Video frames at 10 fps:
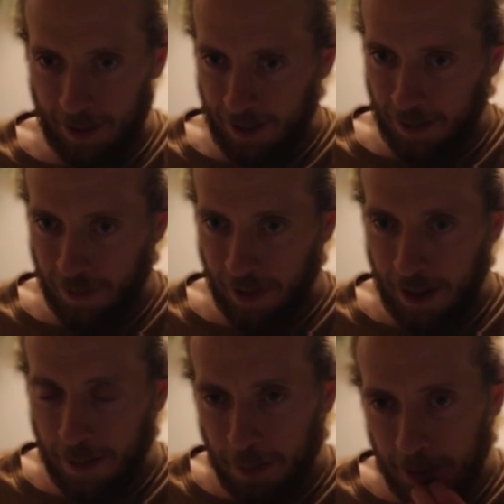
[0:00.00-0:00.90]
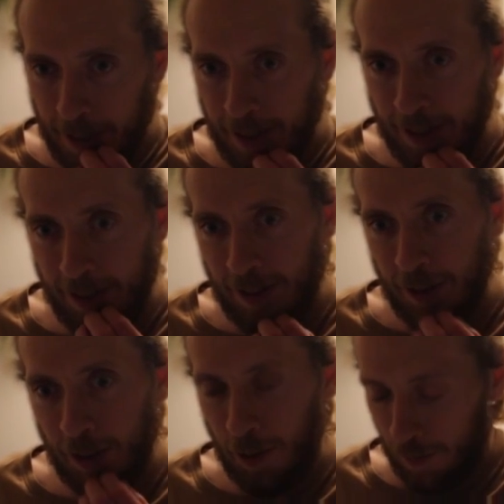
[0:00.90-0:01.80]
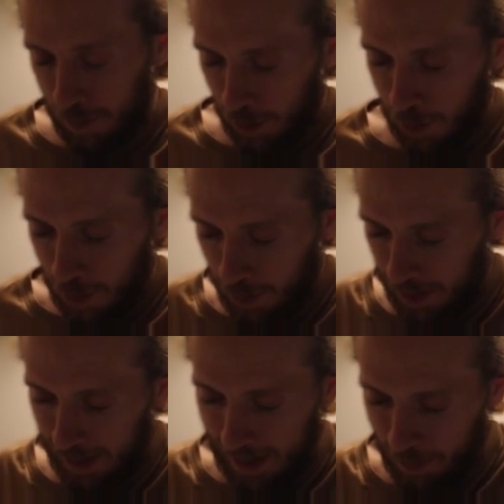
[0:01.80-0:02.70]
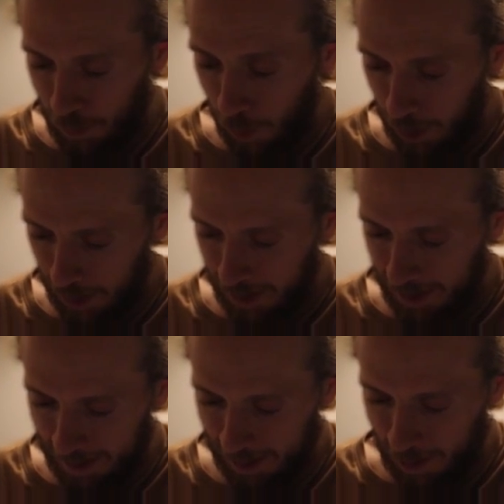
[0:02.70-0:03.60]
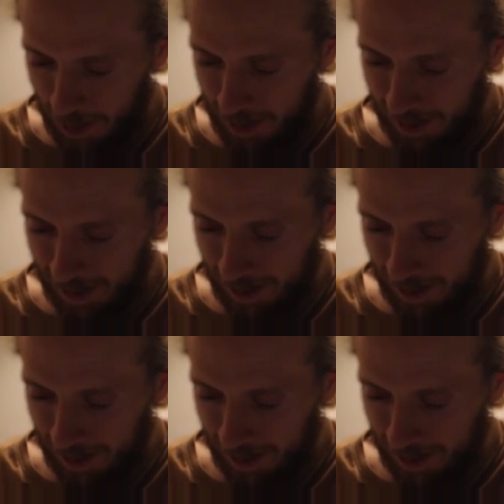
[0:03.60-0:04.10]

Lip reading: developer of the code can work on